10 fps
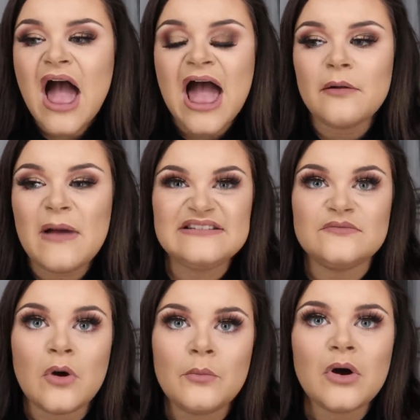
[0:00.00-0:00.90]
I
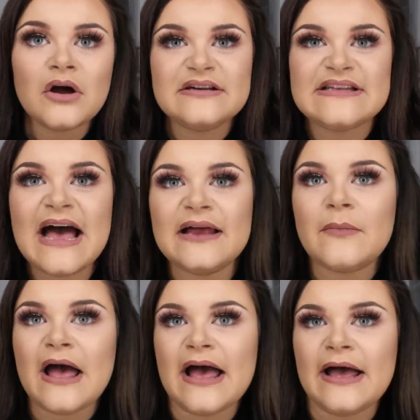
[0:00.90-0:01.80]
didn't want one because I had
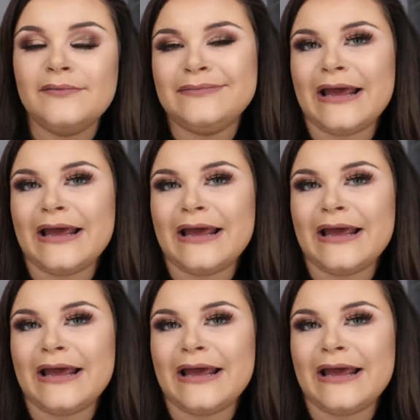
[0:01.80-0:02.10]
my